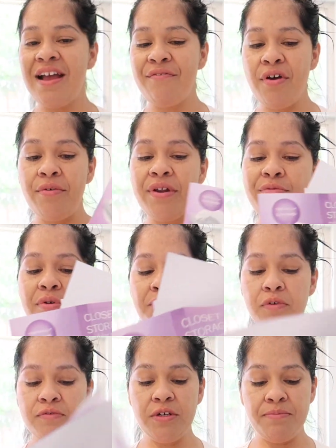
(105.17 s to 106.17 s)
I've already
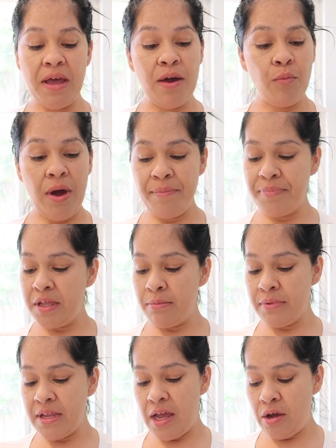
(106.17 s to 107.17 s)
removed them and wiped
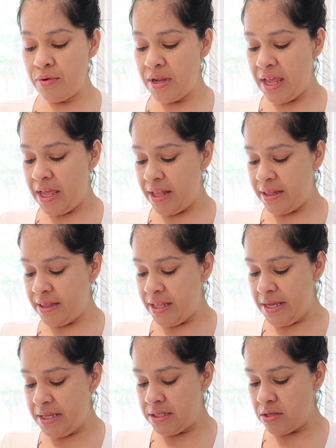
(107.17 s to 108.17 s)
them down, and
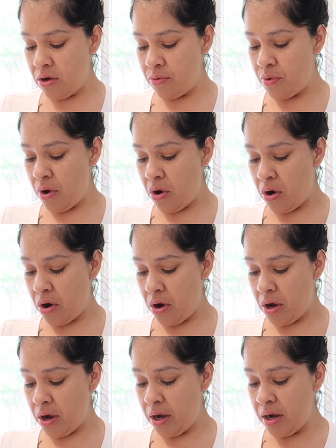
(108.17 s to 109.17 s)
these
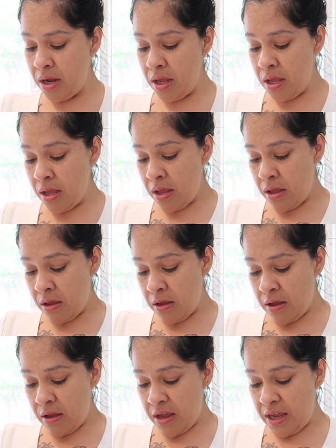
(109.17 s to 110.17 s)
are
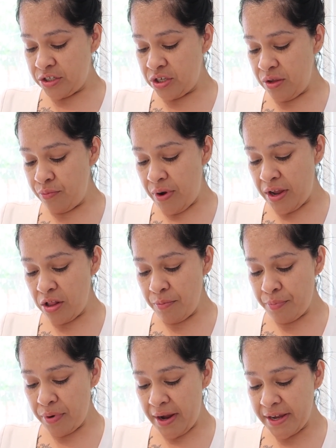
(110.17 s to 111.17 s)
actually
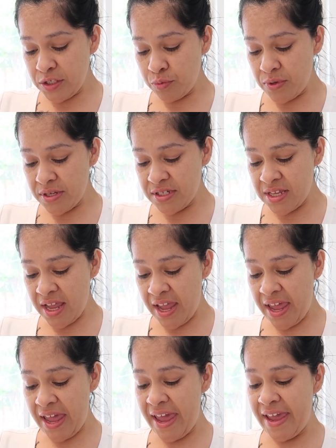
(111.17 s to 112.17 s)
regular price was
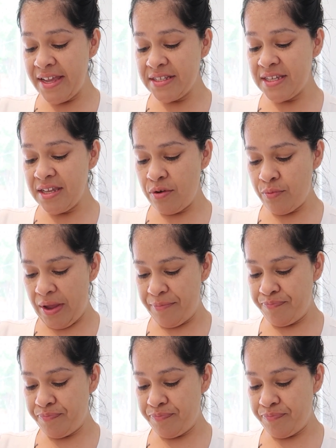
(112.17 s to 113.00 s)
eight wait